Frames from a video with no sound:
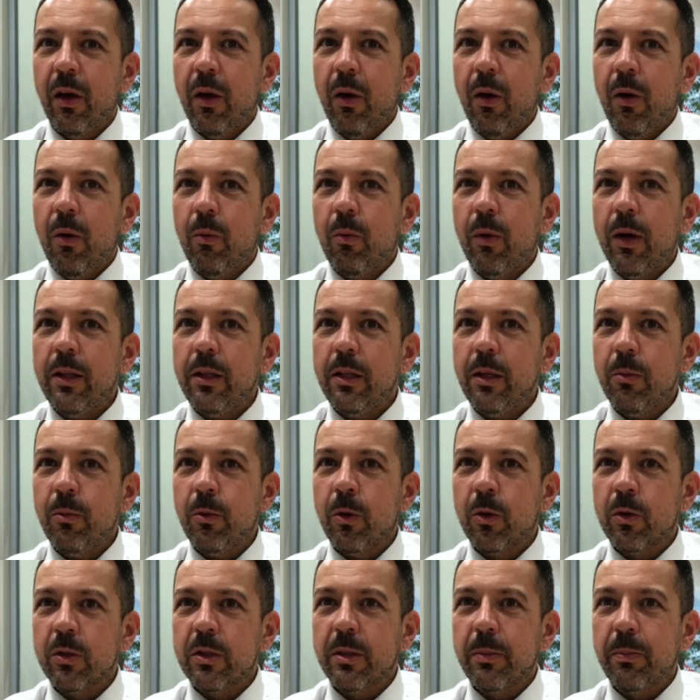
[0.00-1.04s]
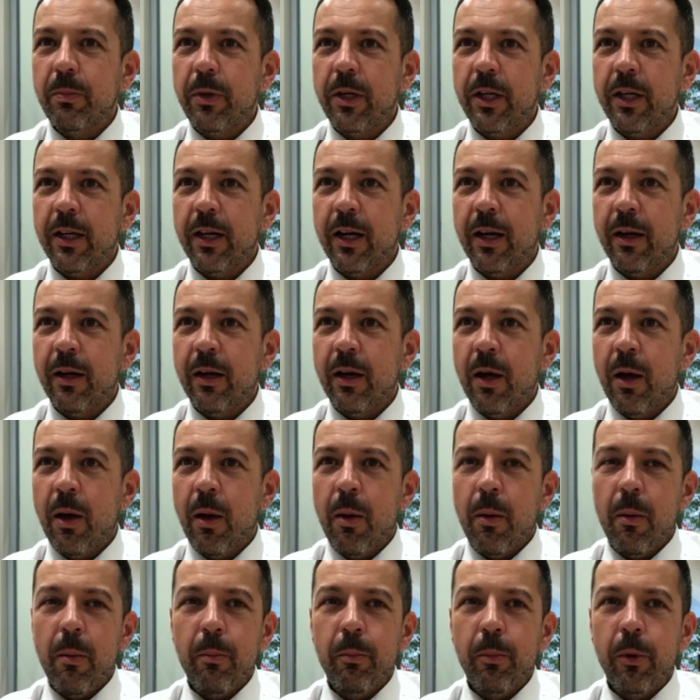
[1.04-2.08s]
When the words appear,
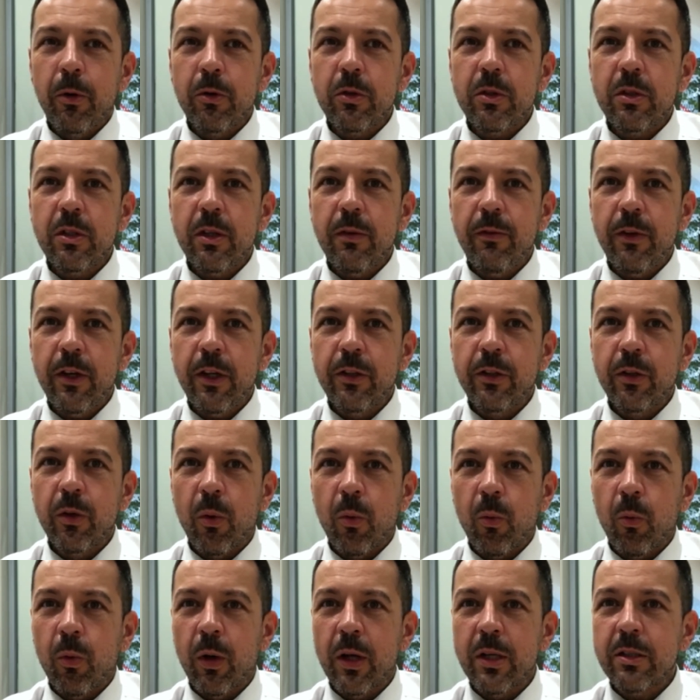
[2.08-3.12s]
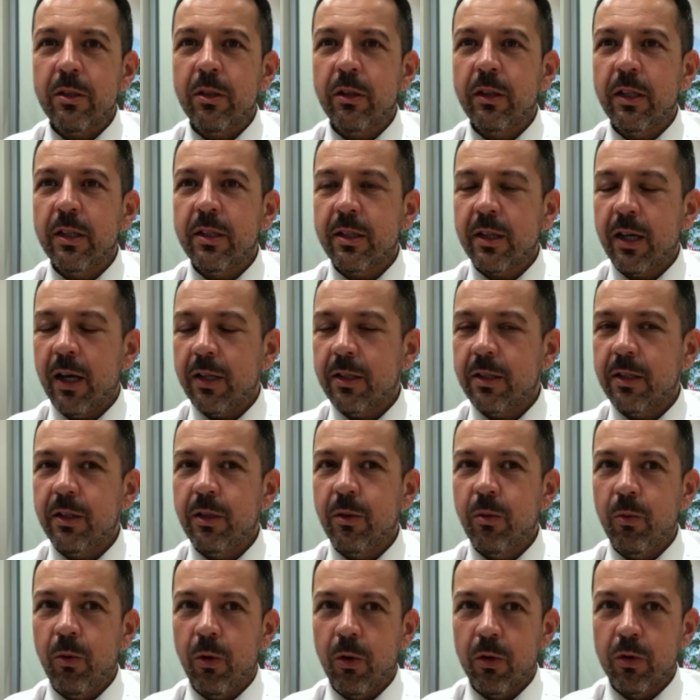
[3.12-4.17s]
pause the video whilst you're discussing the
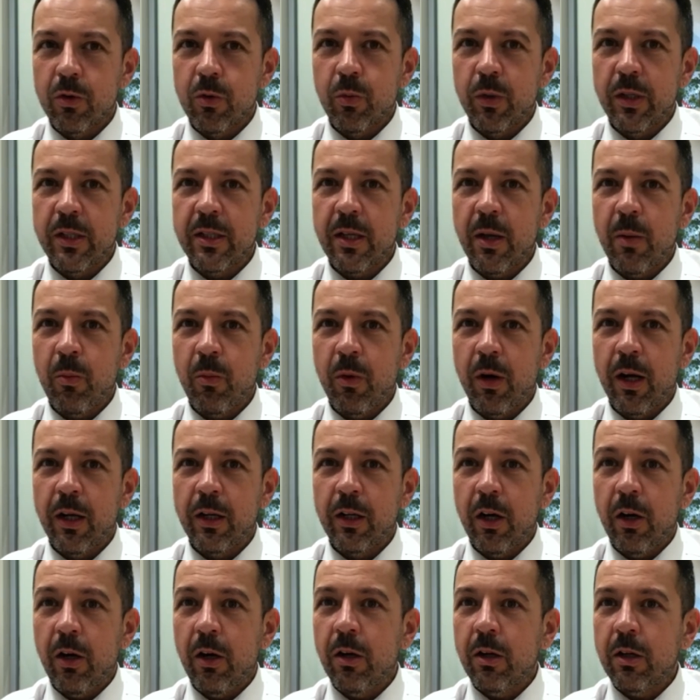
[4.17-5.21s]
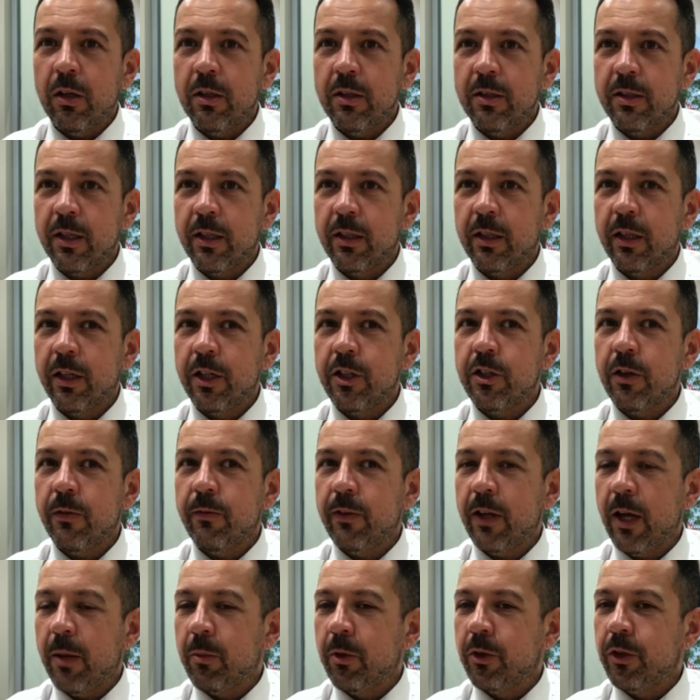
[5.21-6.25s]
words with someone or consider each of
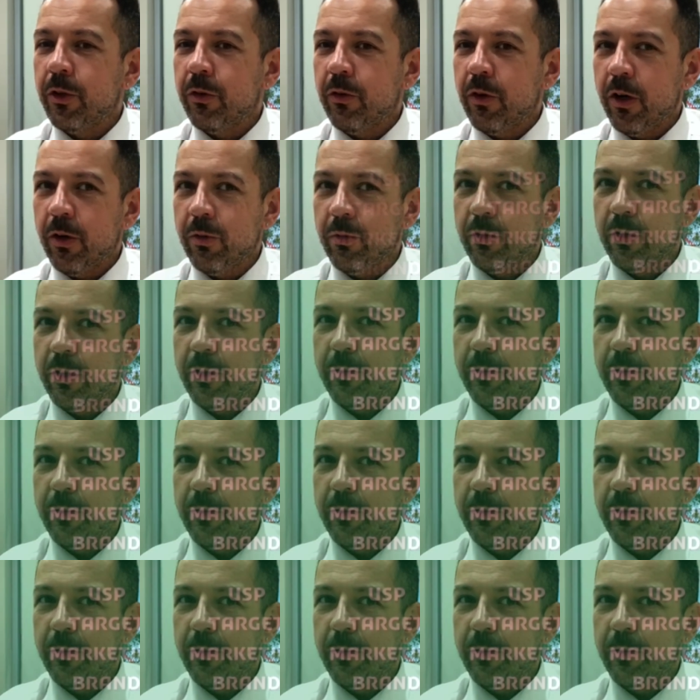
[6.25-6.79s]
them on your own.